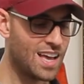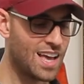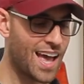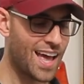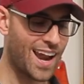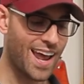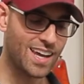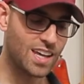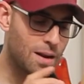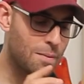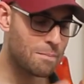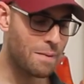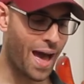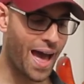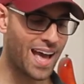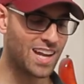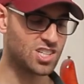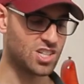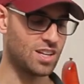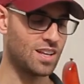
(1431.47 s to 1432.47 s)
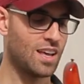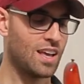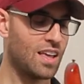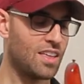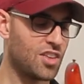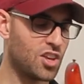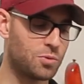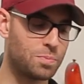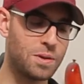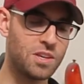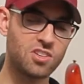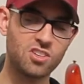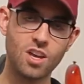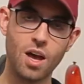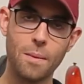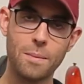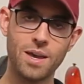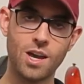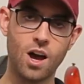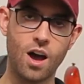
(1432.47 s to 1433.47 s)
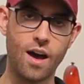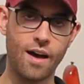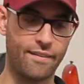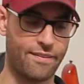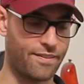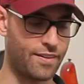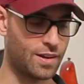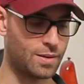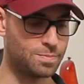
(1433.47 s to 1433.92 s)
And I can imagine this piece coming off